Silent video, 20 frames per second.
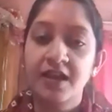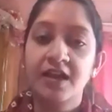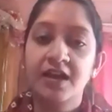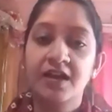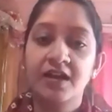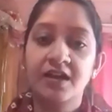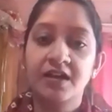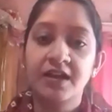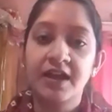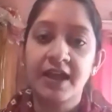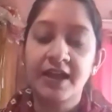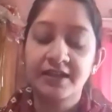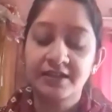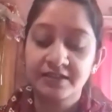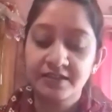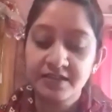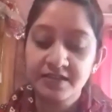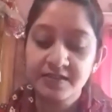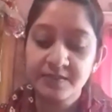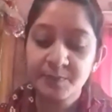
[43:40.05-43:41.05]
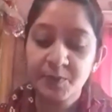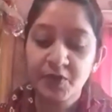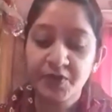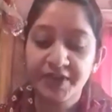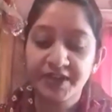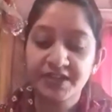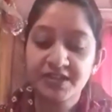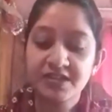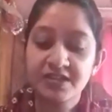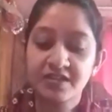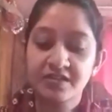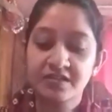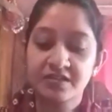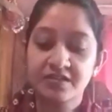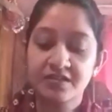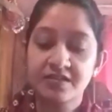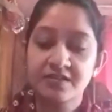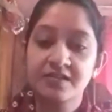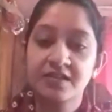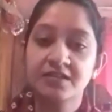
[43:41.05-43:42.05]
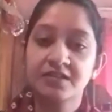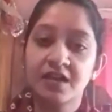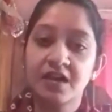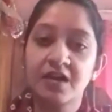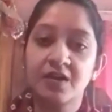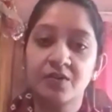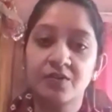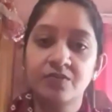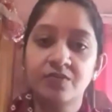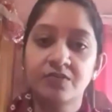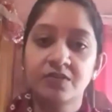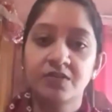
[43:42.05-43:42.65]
At this point, Sadao